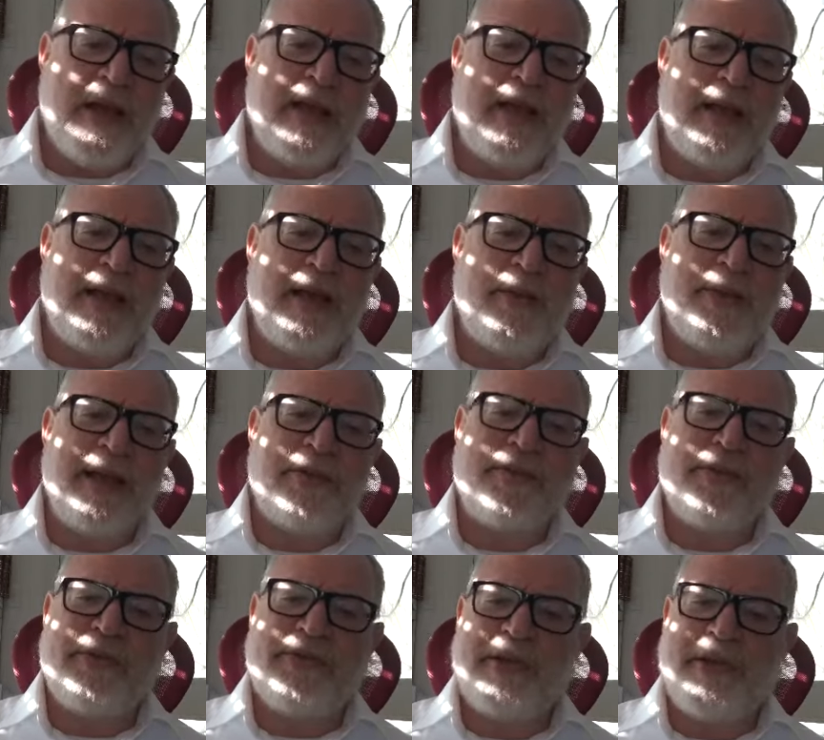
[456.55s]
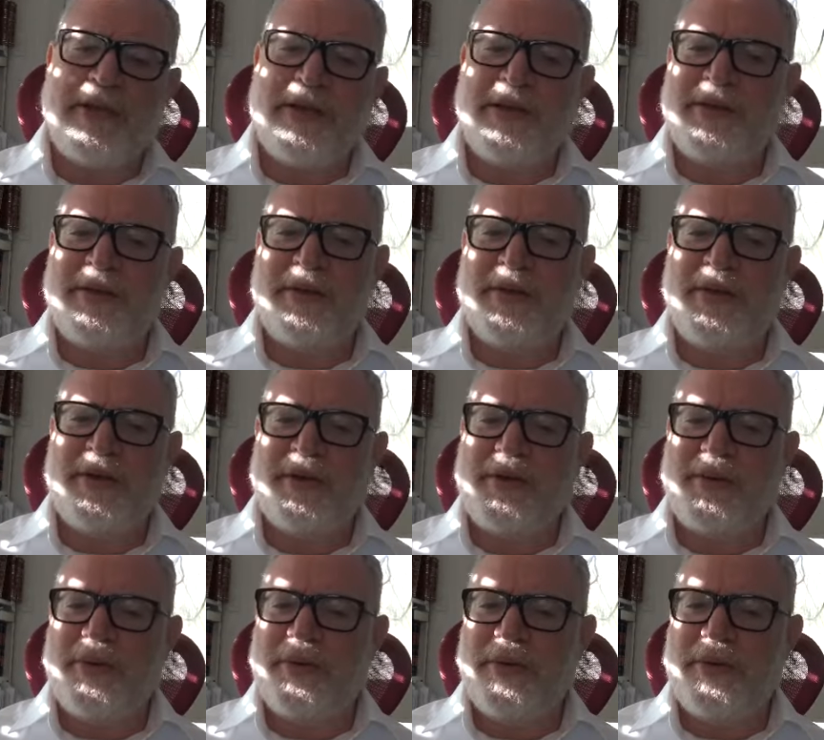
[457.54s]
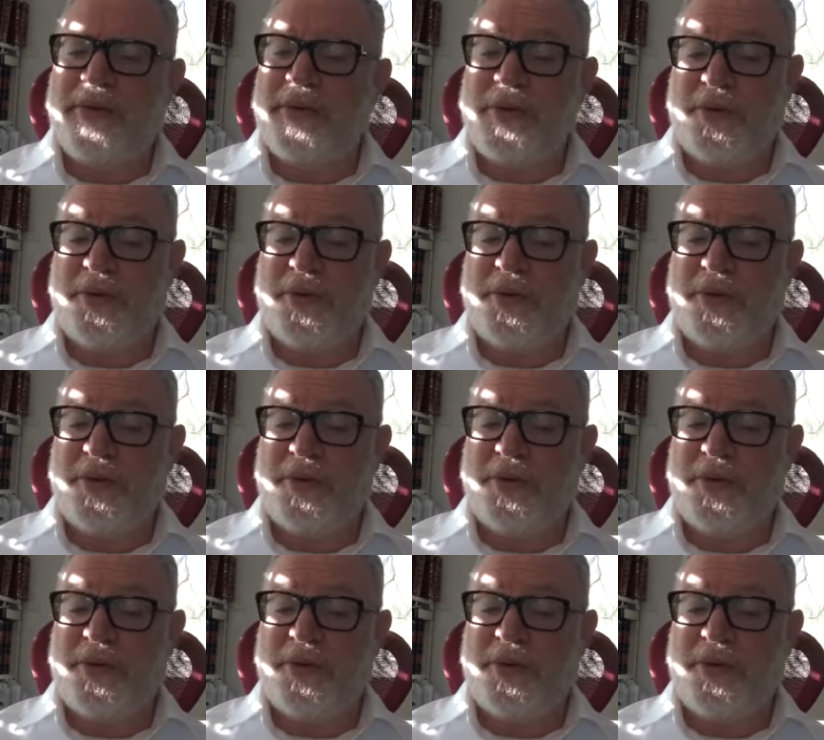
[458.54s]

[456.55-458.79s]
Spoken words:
And here we have to see, you know,